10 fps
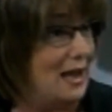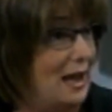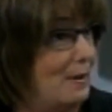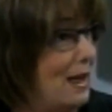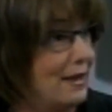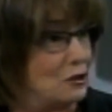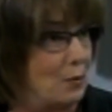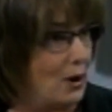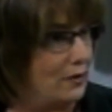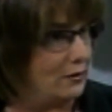And that's
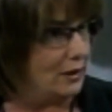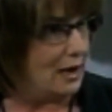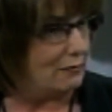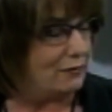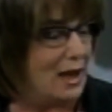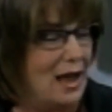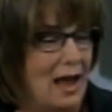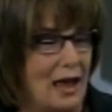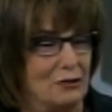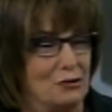part of their life.
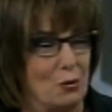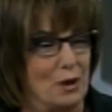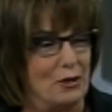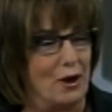And so we